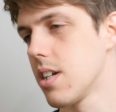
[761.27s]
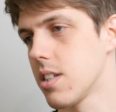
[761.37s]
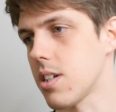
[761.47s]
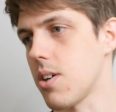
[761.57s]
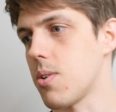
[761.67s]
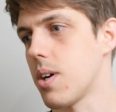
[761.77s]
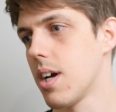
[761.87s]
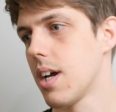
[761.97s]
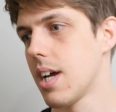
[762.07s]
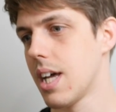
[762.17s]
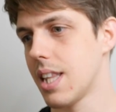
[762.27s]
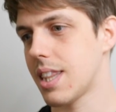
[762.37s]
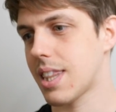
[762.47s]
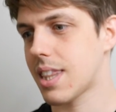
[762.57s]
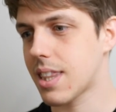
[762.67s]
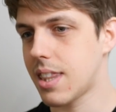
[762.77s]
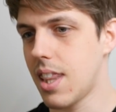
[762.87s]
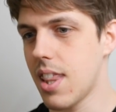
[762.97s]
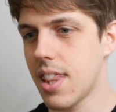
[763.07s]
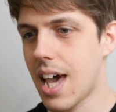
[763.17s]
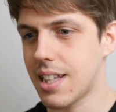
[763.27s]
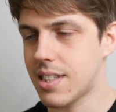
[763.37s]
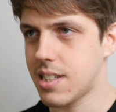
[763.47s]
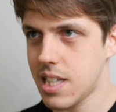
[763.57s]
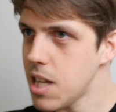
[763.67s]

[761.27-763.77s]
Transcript: So that's